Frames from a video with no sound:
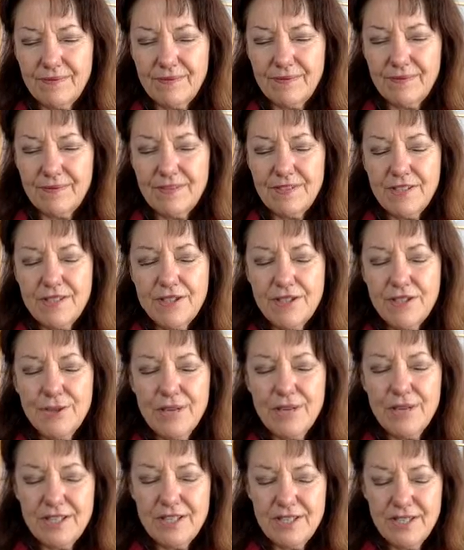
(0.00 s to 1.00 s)

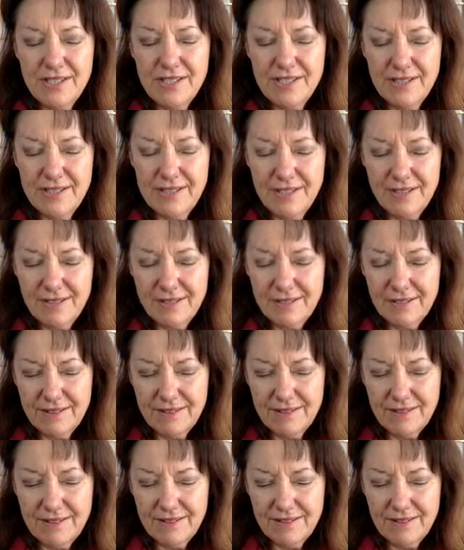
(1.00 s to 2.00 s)
situations,
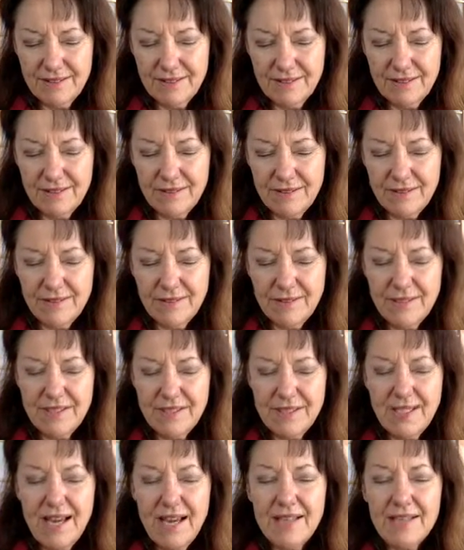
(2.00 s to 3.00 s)
the
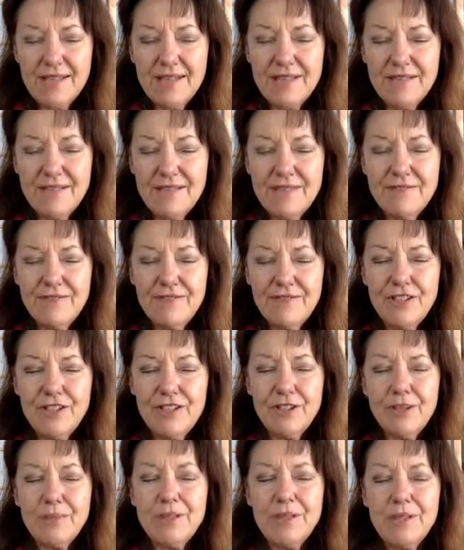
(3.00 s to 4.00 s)
sadness and
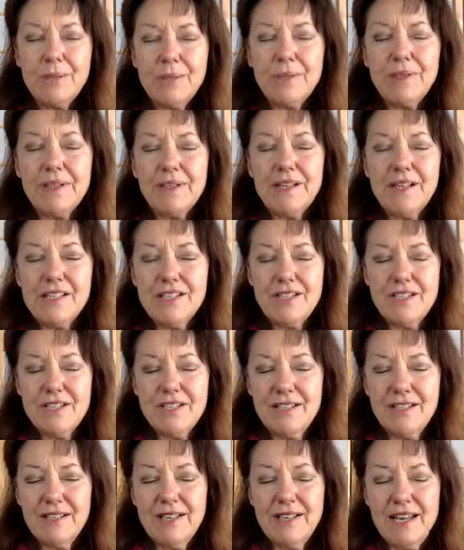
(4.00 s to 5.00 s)
fear,
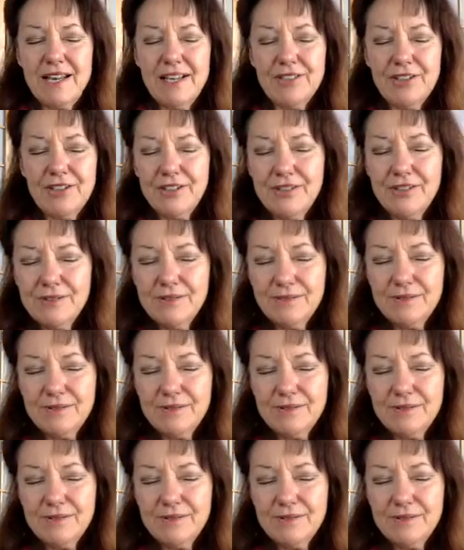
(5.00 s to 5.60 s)
manipulation and anger,